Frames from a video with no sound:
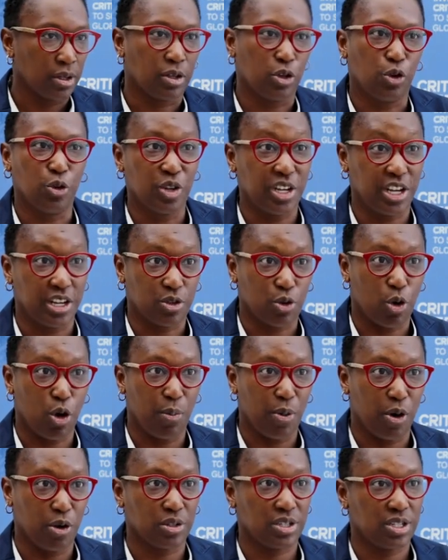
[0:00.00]
You need
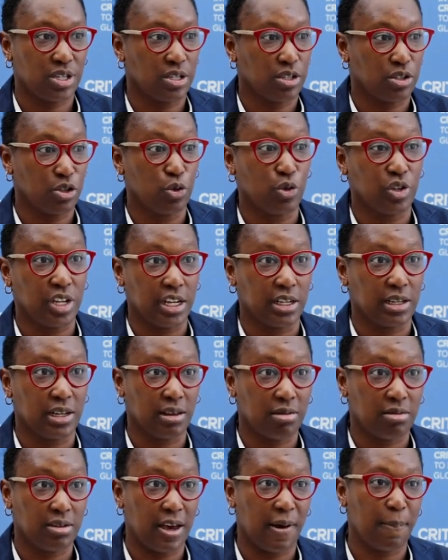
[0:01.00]
cobalt, you need
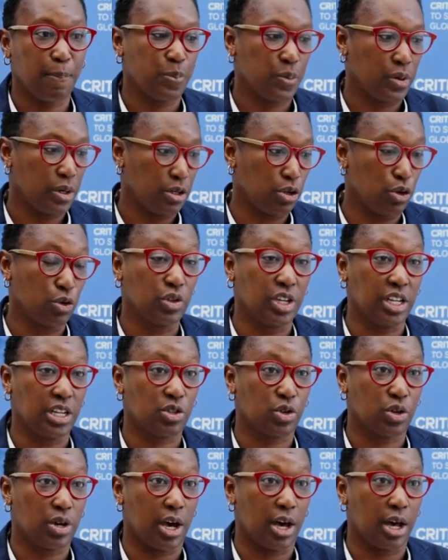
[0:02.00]
lithium, you
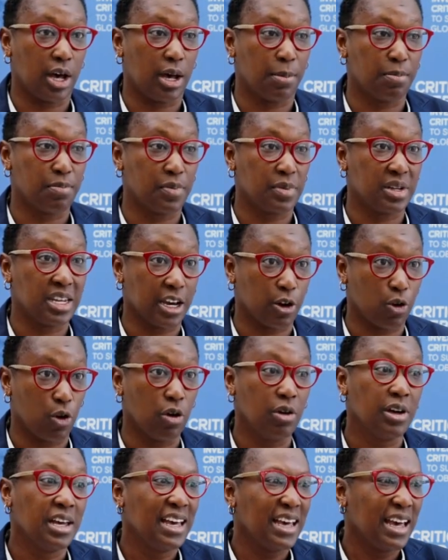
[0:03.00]
need um,
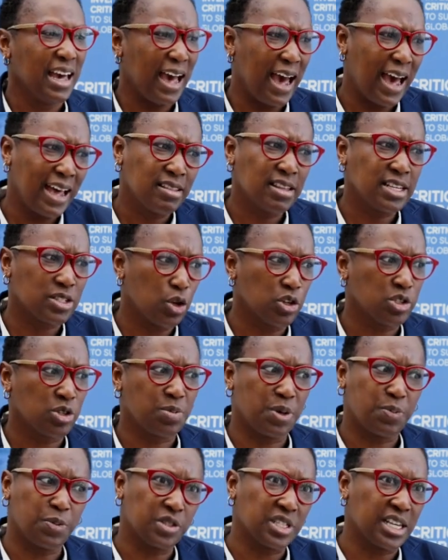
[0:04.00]
nickel. And there's also
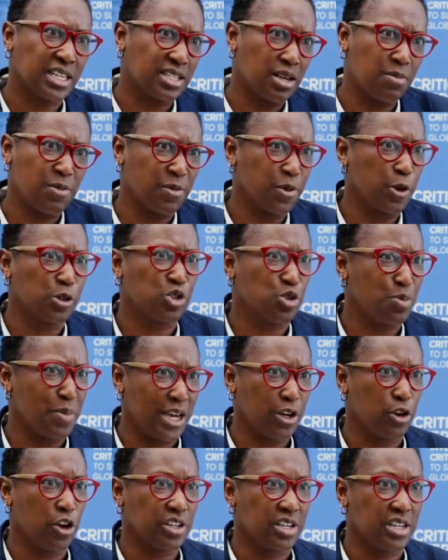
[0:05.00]
people say some of those you
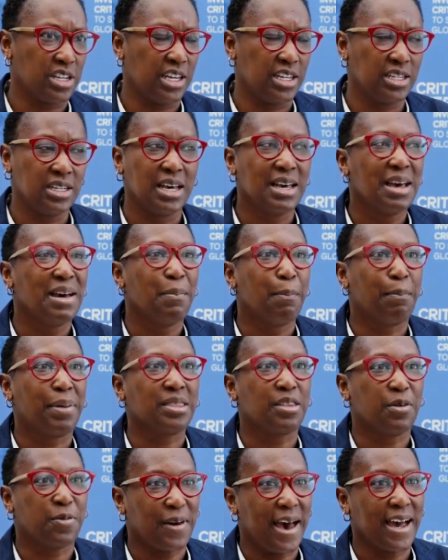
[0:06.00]
may not need,
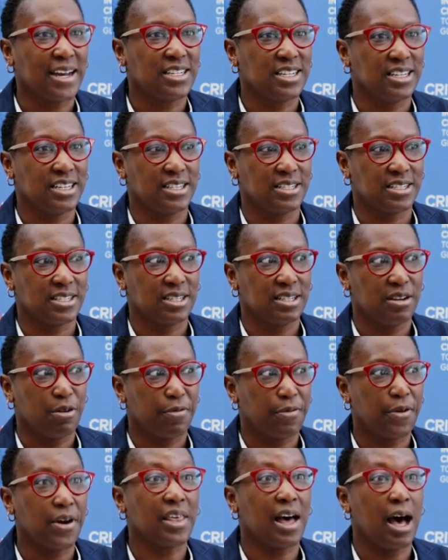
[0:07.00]
but the fact is
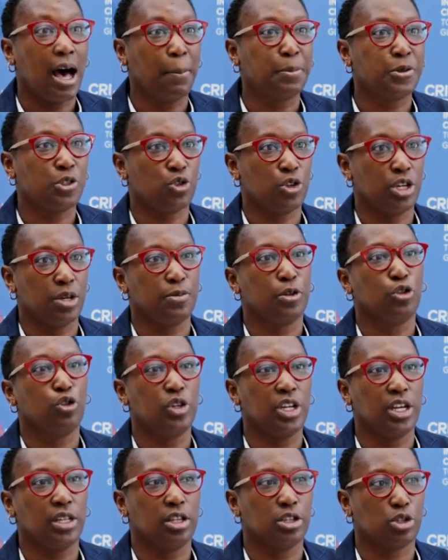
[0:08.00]
further upstream,
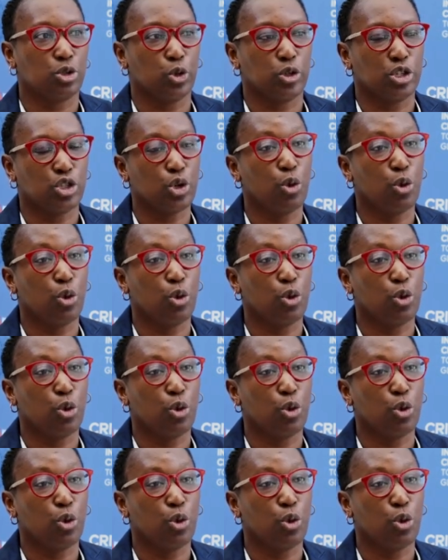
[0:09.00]
you need the source.